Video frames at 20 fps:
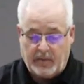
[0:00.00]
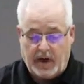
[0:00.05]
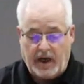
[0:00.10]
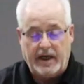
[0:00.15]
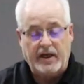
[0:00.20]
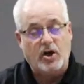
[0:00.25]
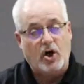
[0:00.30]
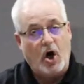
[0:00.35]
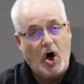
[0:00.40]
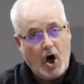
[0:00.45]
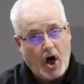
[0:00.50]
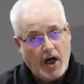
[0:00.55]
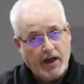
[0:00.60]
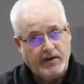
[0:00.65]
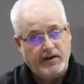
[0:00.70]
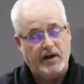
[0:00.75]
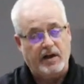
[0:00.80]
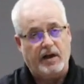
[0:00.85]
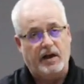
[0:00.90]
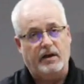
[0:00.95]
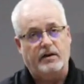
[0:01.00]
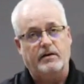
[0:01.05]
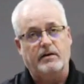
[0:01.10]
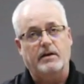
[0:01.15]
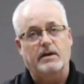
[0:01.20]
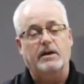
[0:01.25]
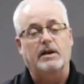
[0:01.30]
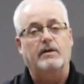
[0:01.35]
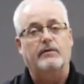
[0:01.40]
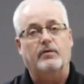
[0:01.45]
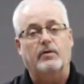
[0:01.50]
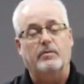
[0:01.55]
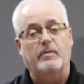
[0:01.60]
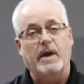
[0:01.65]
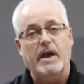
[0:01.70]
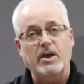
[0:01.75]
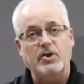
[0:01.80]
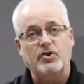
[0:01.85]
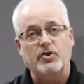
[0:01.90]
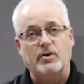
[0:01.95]
by content and
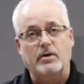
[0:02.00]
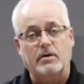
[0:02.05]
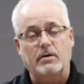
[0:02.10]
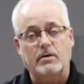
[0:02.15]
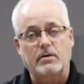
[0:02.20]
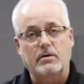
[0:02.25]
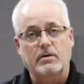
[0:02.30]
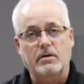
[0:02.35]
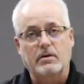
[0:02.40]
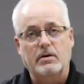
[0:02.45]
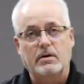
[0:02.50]
information,